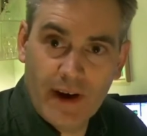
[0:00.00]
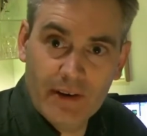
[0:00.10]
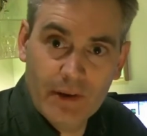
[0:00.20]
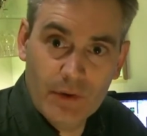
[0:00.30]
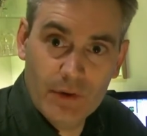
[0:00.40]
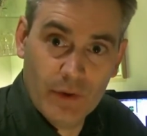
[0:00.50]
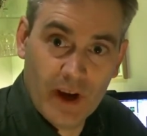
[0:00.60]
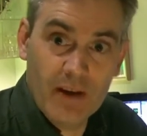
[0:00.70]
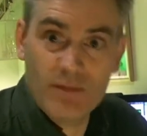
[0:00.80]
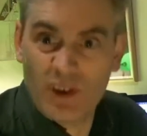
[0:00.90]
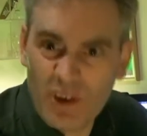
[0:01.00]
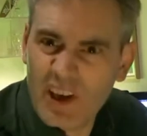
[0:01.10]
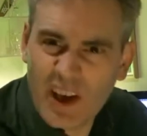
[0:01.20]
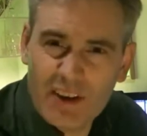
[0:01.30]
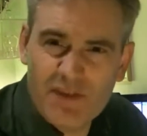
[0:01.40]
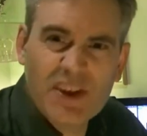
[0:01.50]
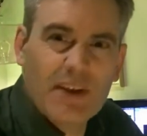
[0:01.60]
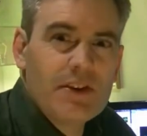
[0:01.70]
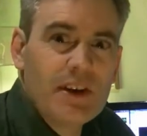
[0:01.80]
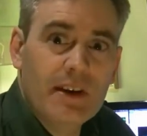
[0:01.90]
have had in the original game, so it kind of set
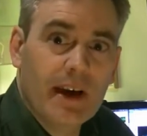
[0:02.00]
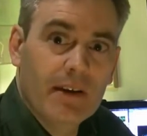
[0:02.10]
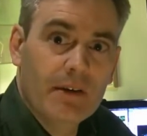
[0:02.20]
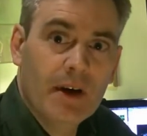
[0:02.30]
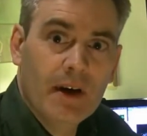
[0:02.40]
the scene again.